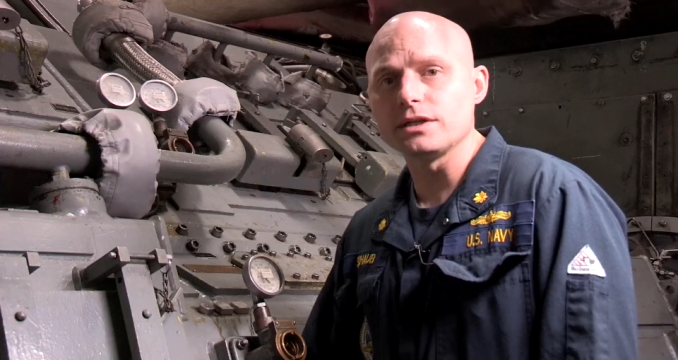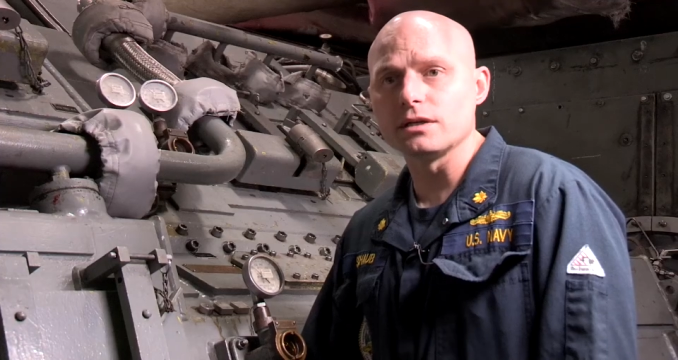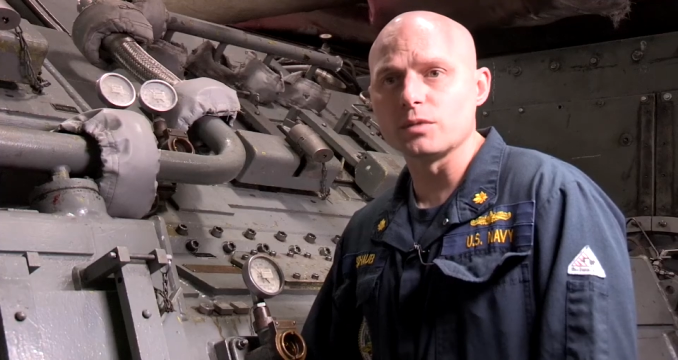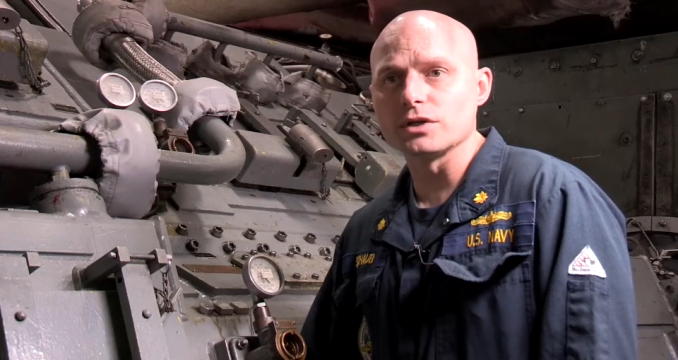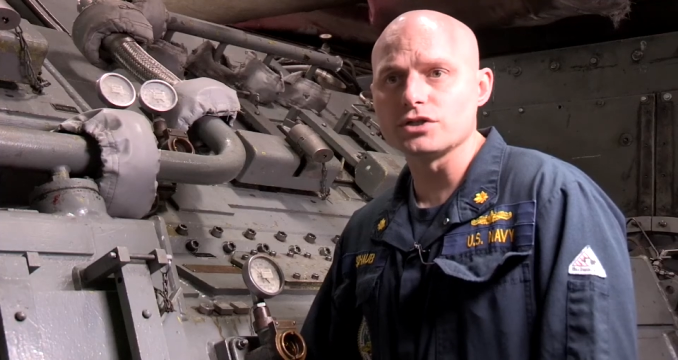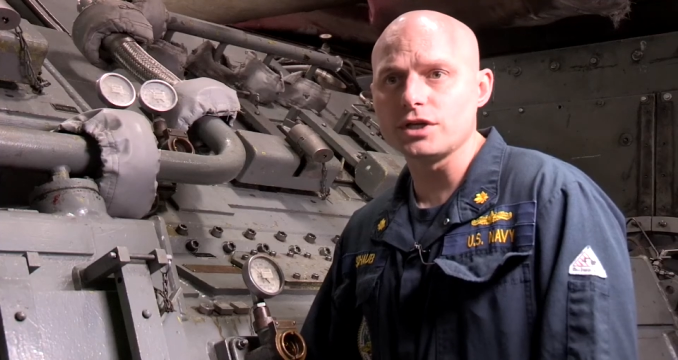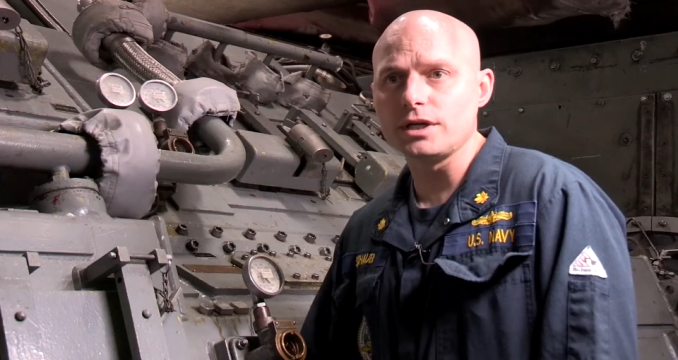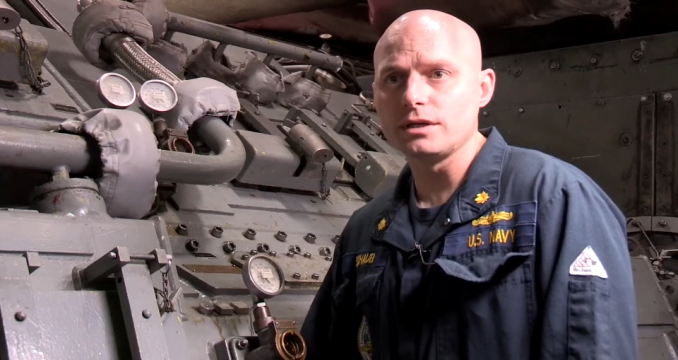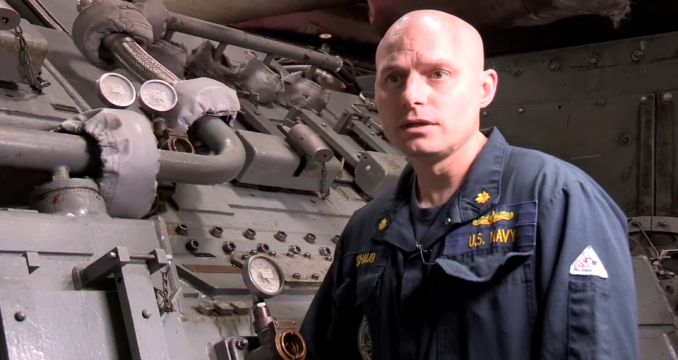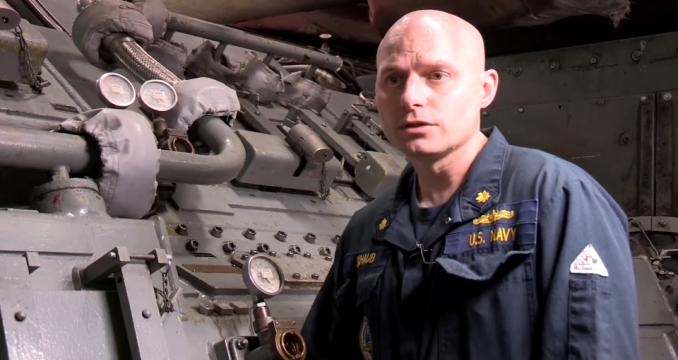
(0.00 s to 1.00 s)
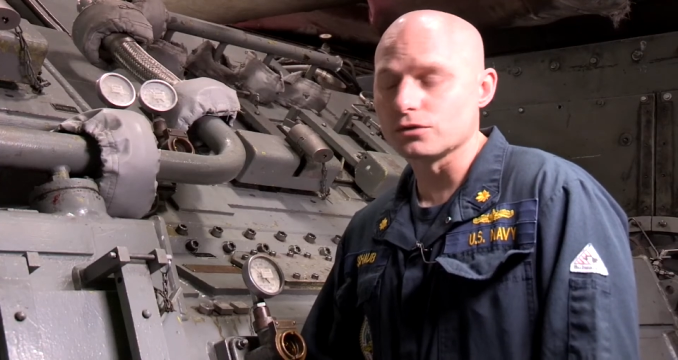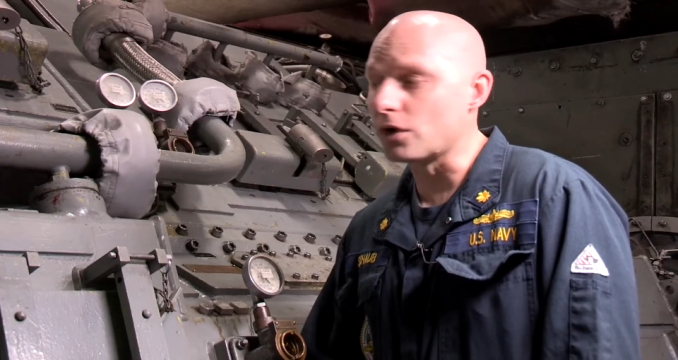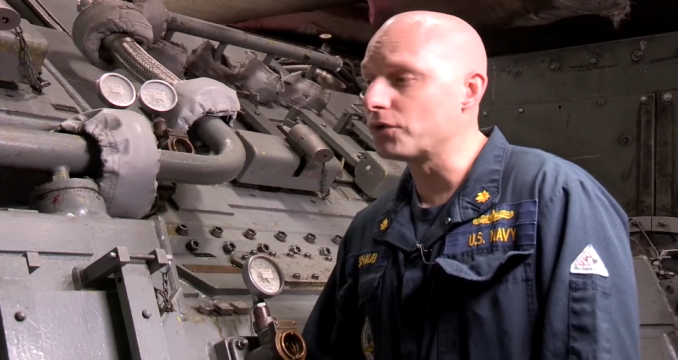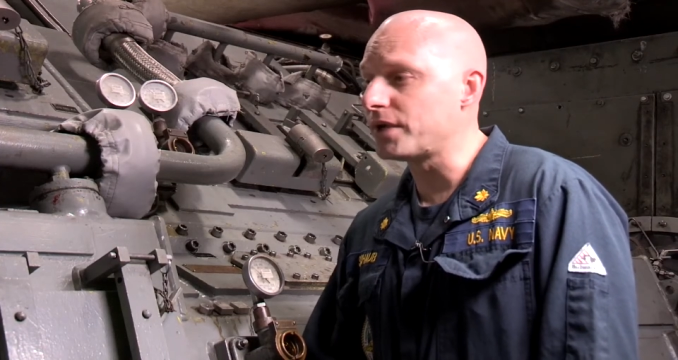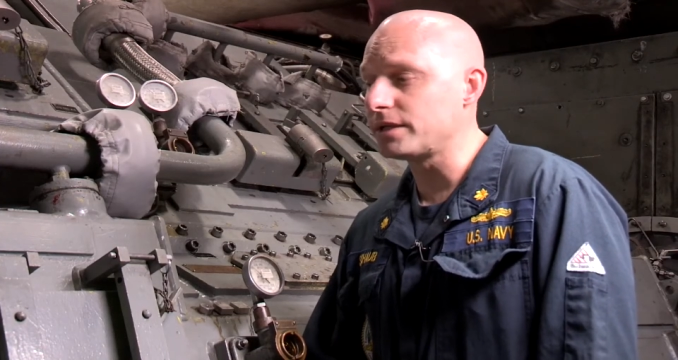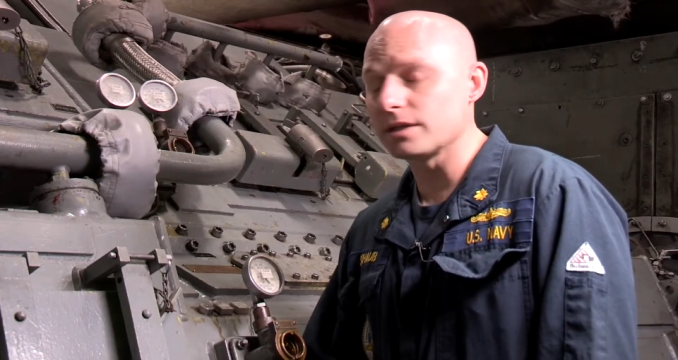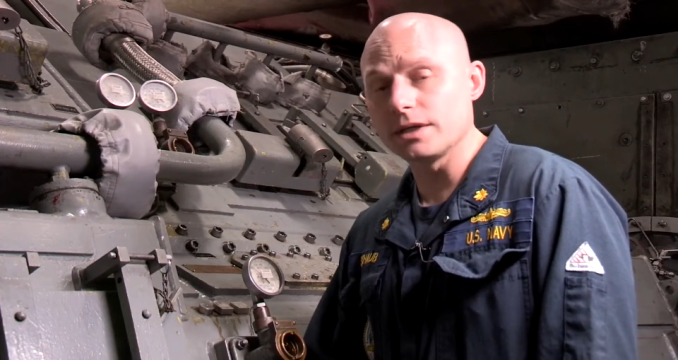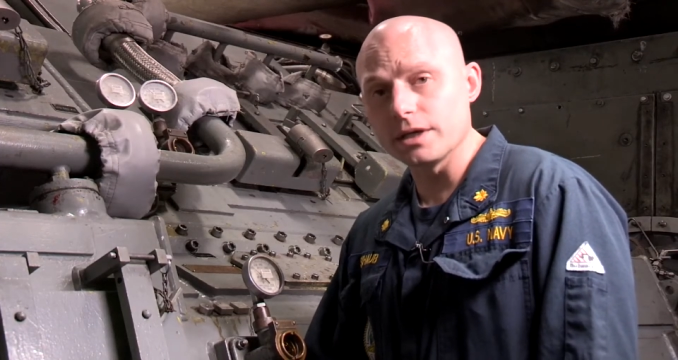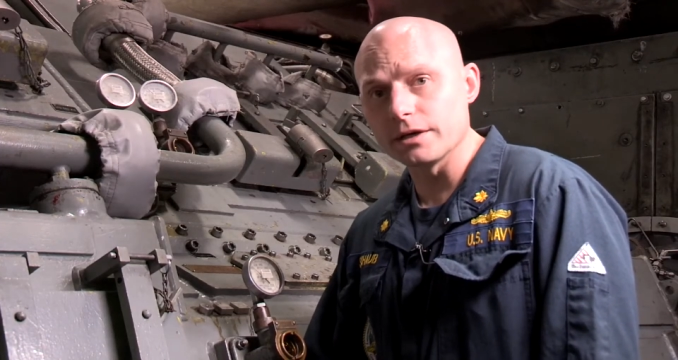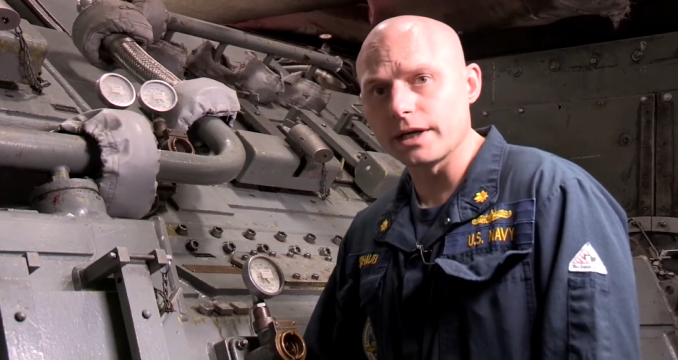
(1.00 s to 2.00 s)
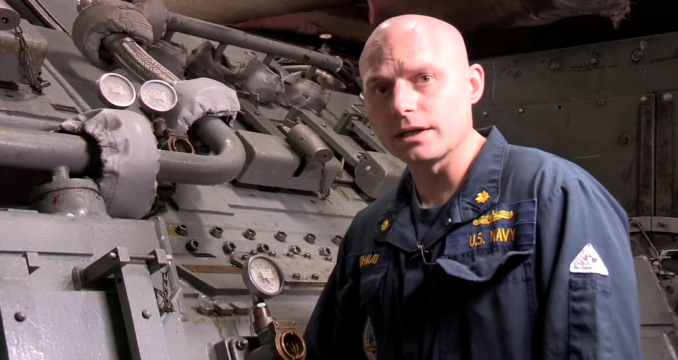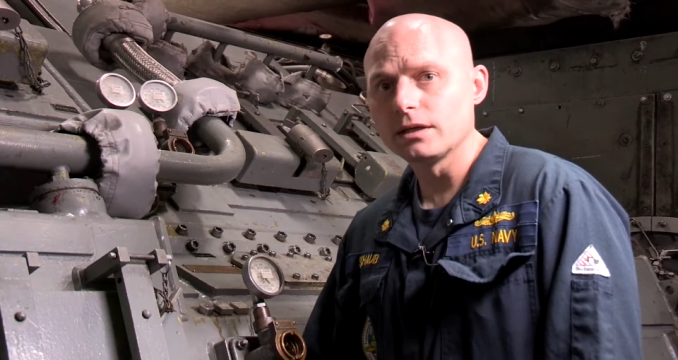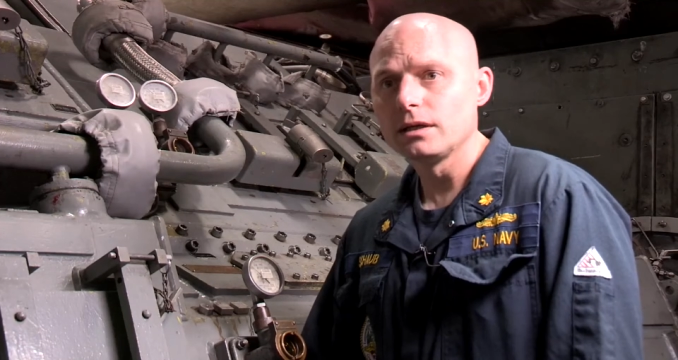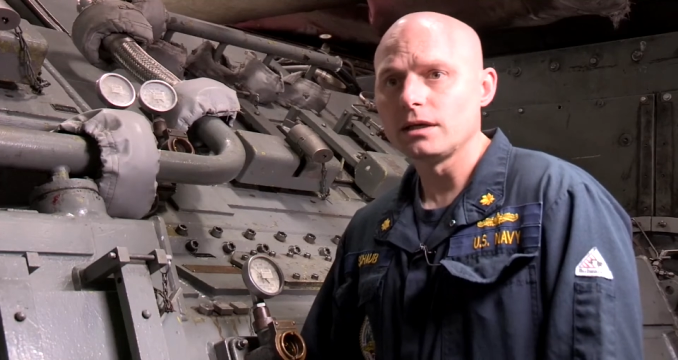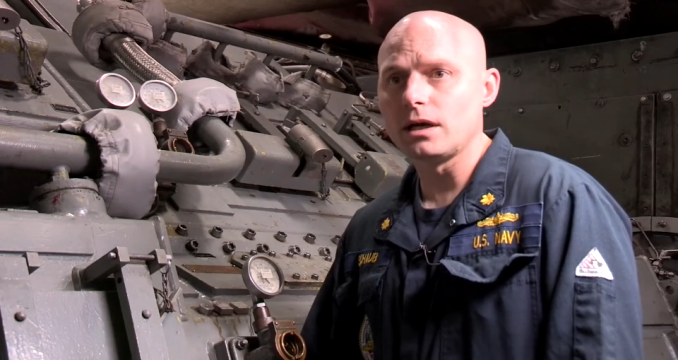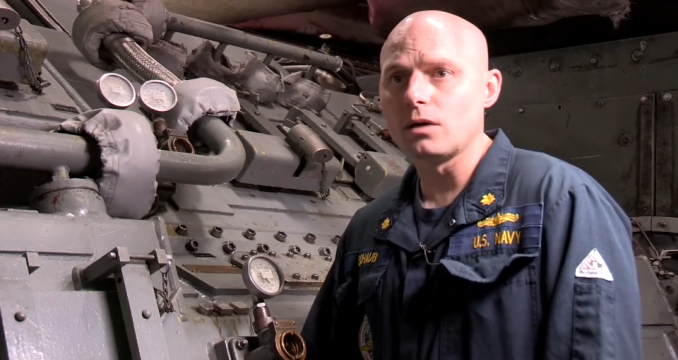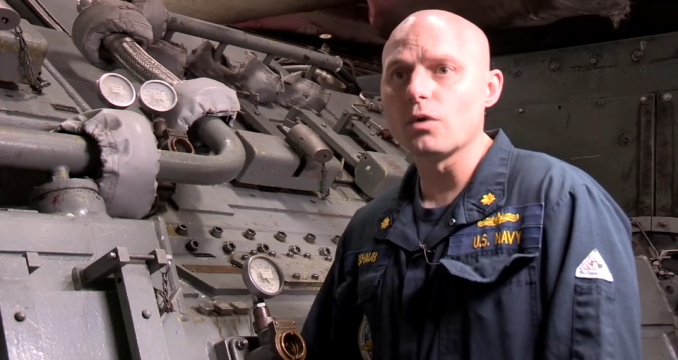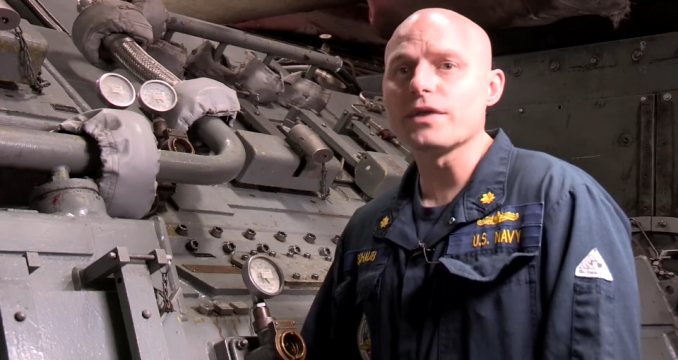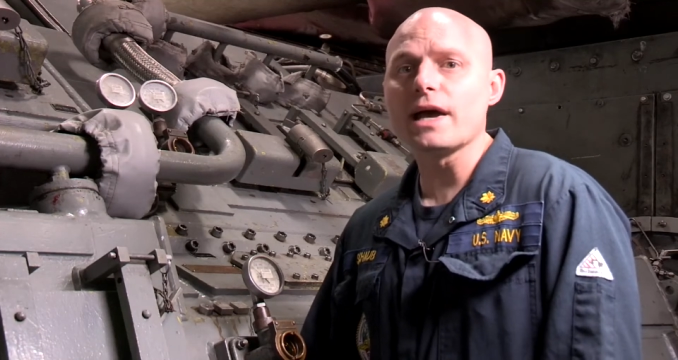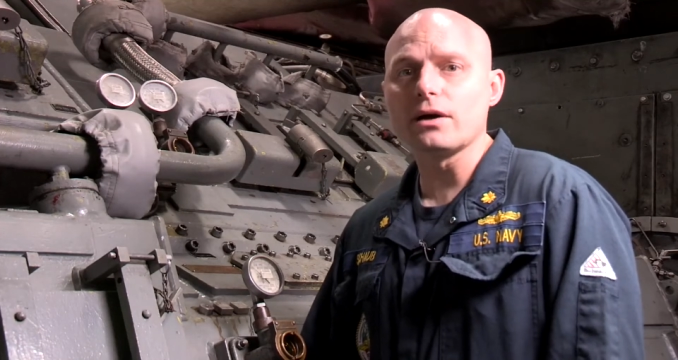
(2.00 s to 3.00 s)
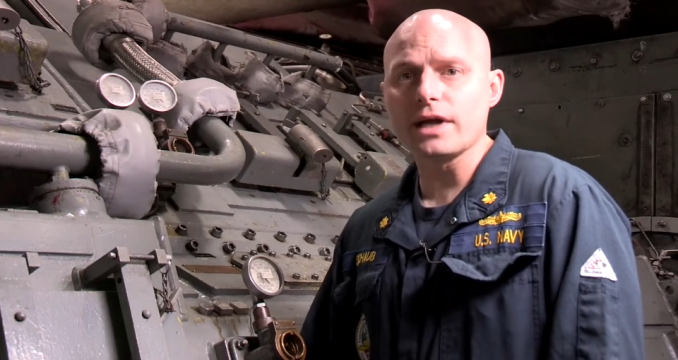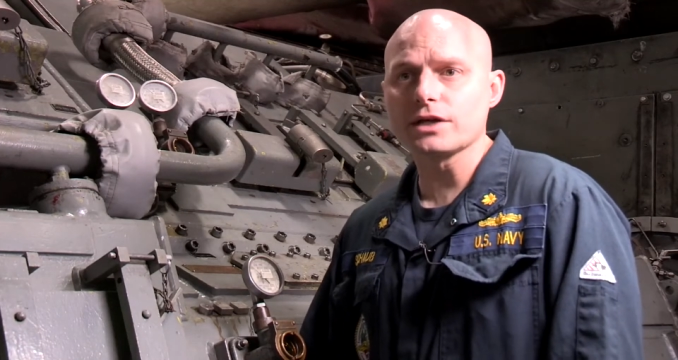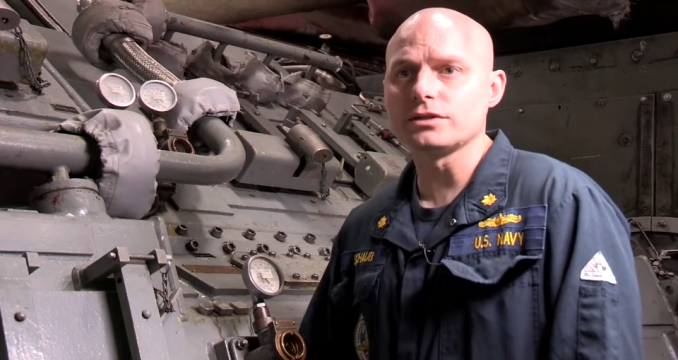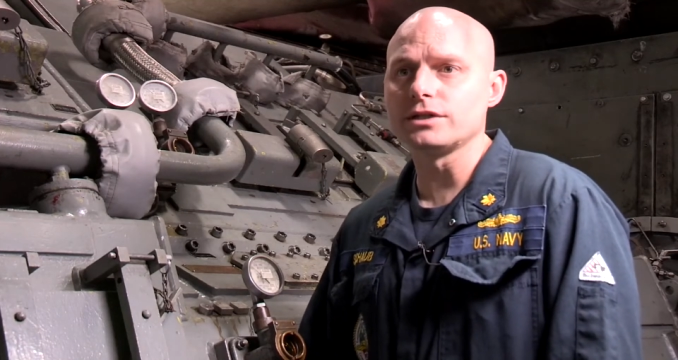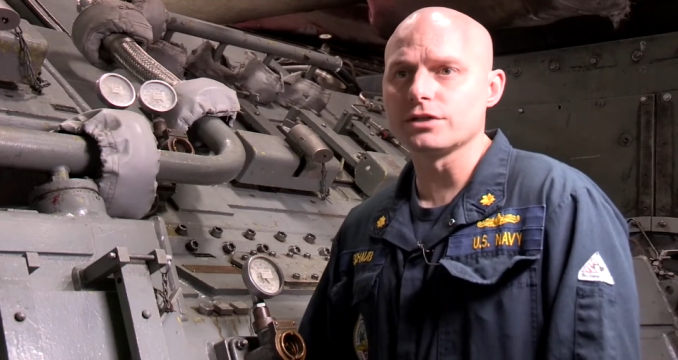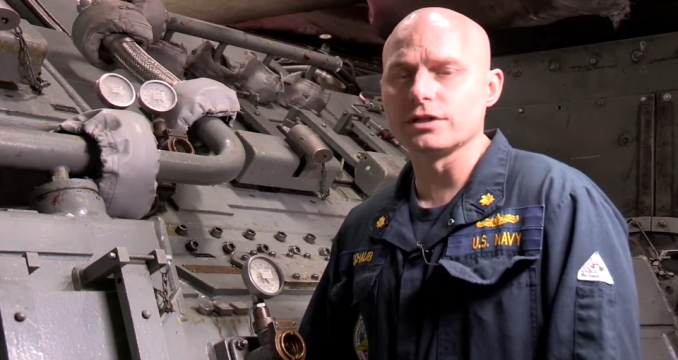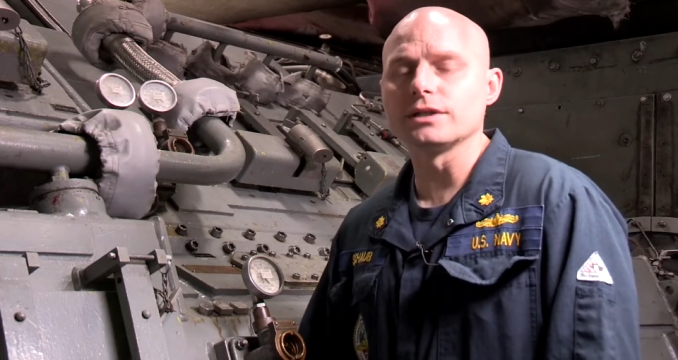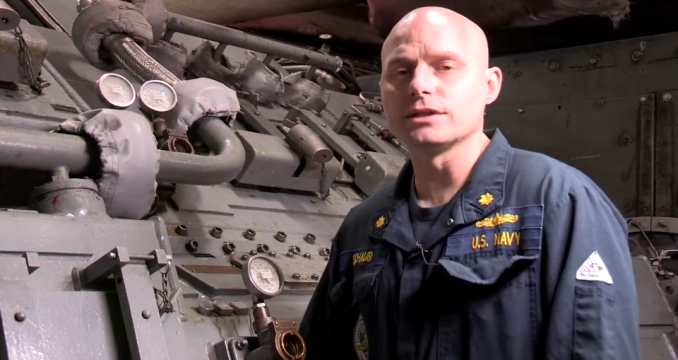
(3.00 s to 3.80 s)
the MRG, to rotate the gearing without actually turning